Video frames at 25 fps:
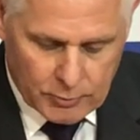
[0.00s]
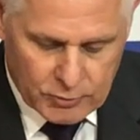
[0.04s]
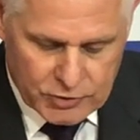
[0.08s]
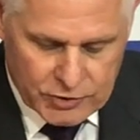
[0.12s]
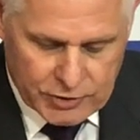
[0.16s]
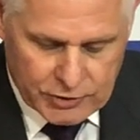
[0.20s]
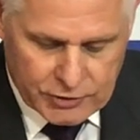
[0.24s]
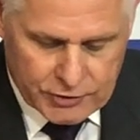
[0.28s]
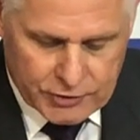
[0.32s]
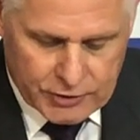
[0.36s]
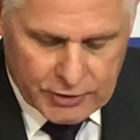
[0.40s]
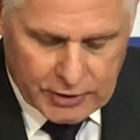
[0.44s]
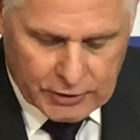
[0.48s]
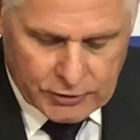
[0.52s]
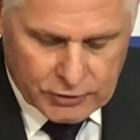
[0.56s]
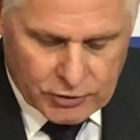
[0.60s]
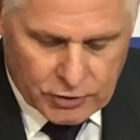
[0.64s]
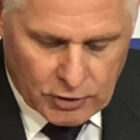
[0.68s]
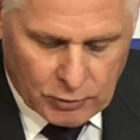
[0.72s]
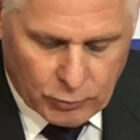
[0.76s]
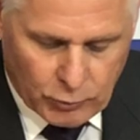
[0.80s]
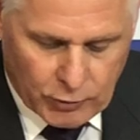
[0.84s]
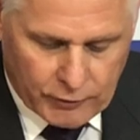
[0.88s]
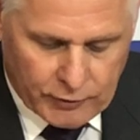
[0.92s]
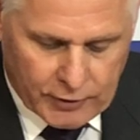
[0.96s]
Since that
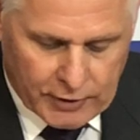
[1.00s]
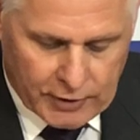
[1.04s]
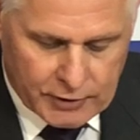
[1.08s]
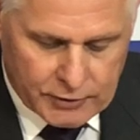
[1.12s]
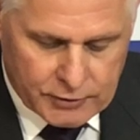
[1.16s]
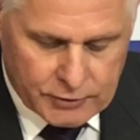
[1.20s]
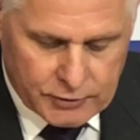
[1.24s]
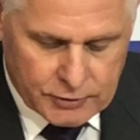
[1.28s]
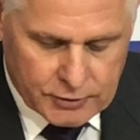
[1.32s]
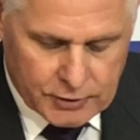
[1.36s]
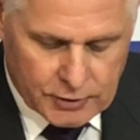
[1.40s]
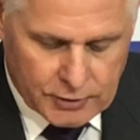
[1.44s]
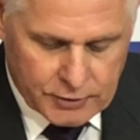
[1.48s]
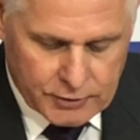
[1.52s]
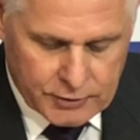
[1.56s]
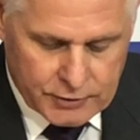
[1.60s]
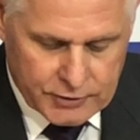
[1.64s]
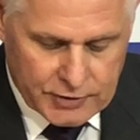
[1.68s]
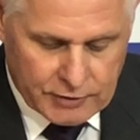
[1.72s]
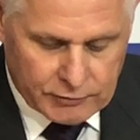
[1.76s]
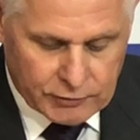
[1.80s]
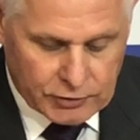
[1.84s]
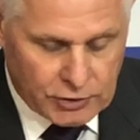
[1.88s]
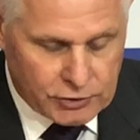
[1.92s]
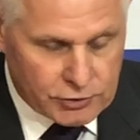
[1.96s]
time, we've had
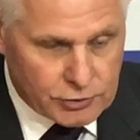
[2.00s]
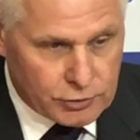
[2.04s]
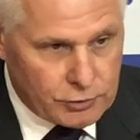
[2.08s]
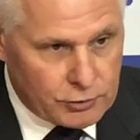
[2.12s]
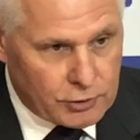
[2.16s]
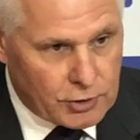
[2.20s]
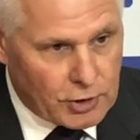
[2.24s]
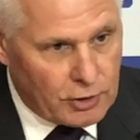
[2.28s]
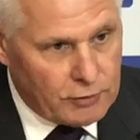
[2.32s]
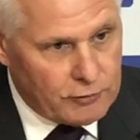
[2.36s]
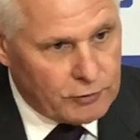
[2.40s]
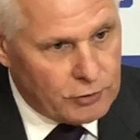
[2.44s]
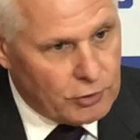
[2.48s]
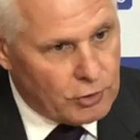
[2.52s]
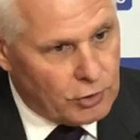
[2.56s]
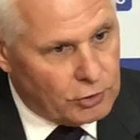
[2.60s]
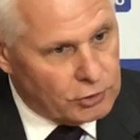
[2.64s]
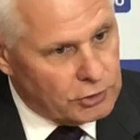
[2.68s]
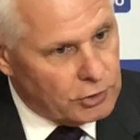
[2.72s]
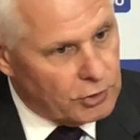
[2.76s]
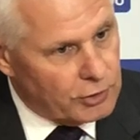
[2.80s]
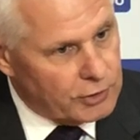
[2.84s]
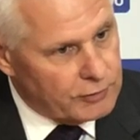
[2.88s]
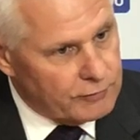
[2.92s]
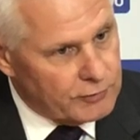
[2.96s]
72 covert
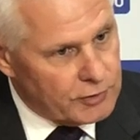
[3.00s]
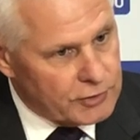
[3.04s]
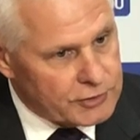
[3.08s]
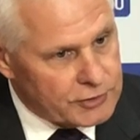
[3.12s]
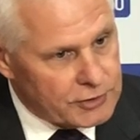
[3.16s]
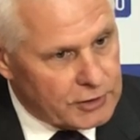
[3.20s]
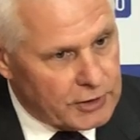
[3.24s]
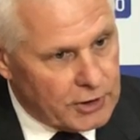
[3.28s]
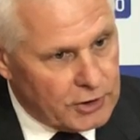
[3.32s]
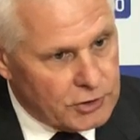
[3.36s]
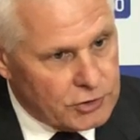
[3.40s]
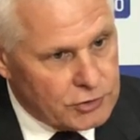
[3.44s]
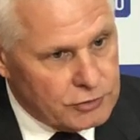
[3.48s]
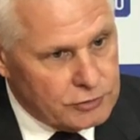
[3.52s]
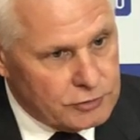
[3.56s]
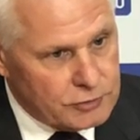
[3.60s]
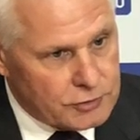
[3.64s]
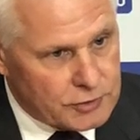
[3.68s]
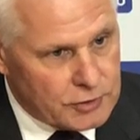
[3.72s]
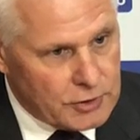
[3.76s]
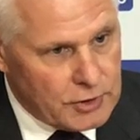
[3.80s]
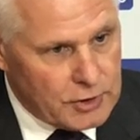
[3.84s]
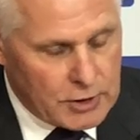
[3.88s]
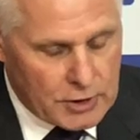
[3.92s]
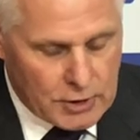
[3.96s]
online
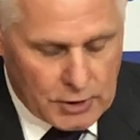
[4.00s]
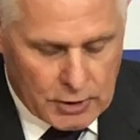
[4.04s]
investigations,